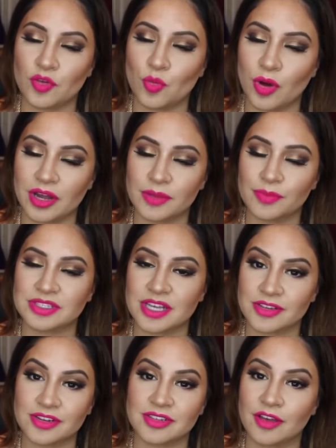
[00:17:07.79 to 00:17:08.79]
You want to
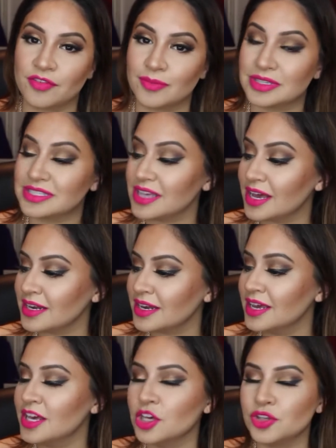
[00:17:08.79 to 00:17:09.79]
protect yourself from the sun.
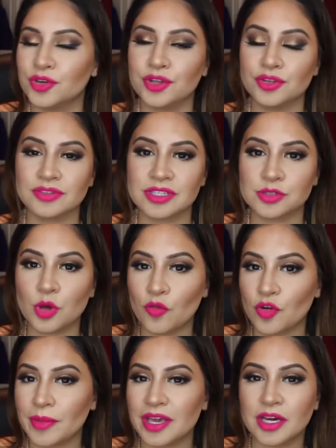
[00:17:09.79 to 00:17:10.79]
You can use this
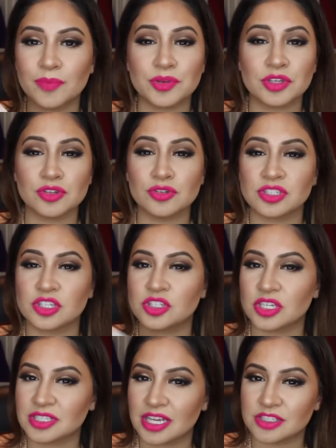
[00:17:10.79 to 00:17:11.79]
over makeup. You can use this
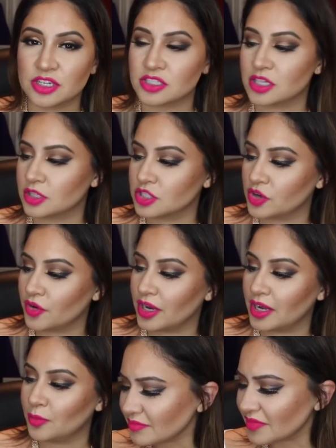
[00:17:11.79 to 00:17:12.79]
just as your
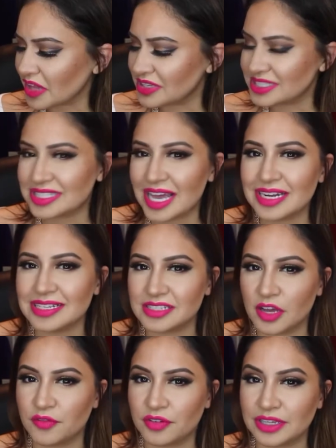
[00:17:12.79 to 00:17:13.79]
sunscreen. The scent is
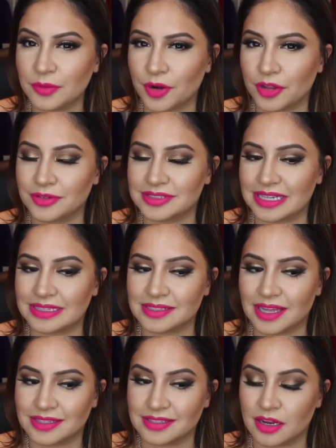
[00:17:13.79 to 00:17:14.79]
definitely one of those scents
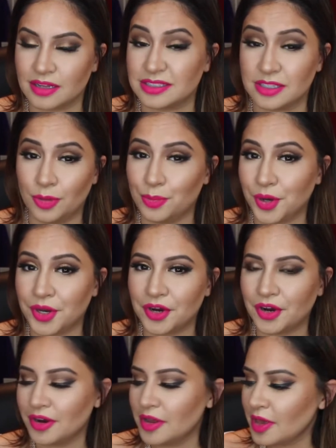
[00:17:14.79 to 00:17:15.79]
that's a deal
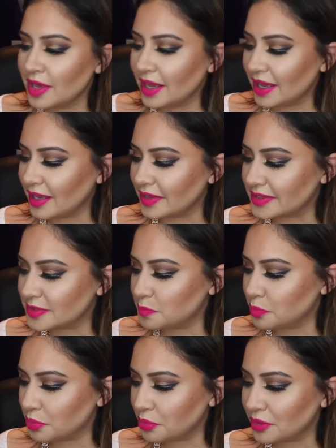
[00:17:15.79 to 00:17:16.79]
breaker. It's
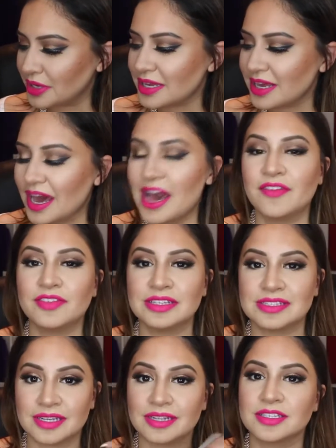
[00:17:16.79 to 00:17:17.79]
pretty
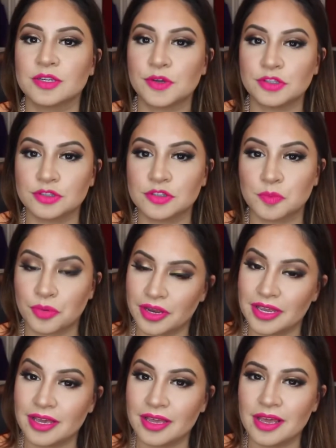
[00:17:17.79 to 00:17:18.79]
heavily scented when you
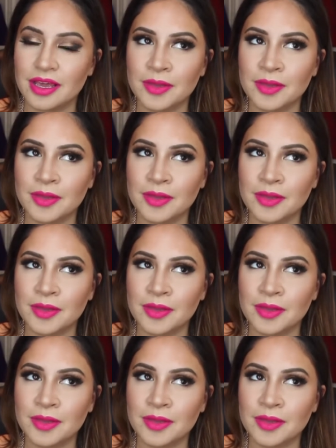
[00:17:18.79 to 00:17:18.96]
spray it.